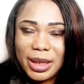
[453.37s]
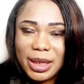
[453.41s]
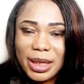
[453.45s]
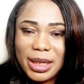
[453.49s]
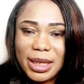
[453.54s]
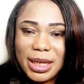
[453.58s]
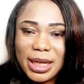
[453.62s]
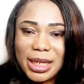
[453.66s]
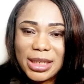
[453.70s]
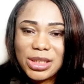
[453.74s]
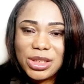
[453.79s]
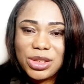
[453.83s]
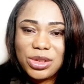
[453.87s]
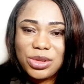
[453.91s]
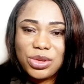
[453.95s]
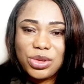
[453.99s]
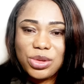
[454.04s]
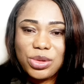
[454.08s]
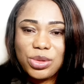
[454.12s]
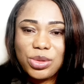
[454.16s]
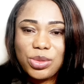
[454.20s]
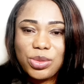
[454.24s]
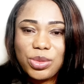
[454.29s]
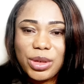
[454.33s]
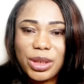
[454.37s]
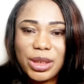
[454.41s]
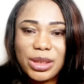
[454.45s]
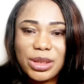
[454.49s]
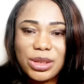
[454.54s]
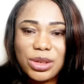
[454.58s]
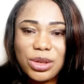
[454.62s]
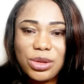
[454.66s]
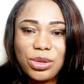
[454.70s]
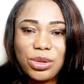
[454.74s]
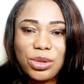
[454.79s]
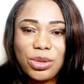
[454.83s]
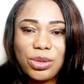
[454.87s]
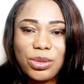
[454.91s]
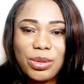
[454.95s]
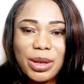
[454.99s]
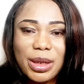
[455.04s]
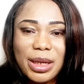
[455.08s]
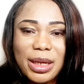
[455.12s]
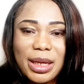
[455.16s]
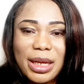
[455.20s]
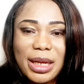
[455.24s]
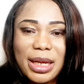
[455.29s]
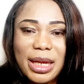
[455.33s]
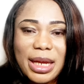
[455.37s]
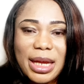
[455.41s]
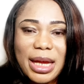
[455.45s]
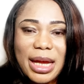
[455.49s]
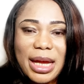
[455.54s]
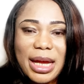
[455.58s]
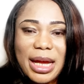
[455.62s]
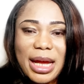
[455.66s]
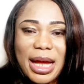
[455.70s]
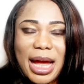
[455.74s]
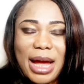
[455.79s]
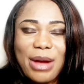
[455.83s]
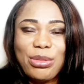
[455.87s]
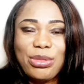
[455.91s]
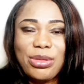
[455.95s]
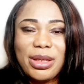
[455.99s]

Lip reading: It has to do with, you know, I